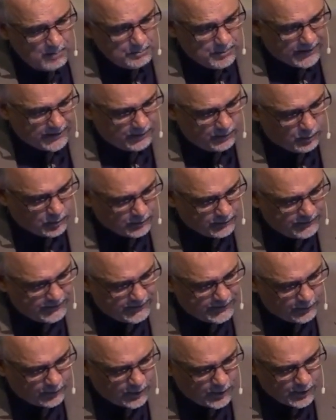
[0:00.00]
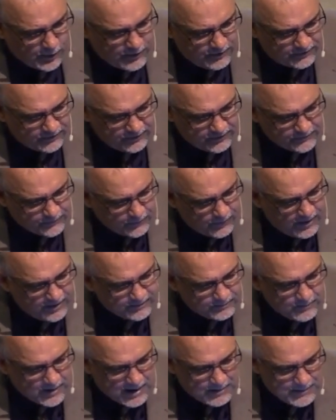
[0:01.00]
"But in order that your earnestness for
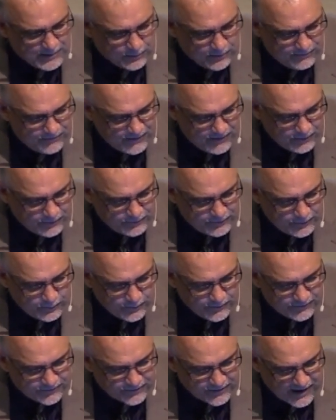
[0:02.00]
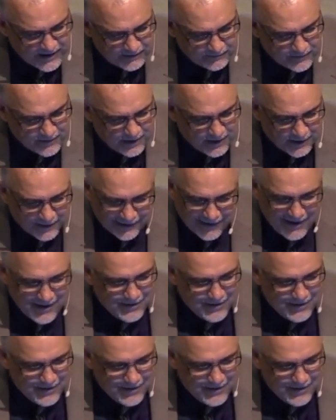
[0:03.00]
us might be revealed to you in the sight of God,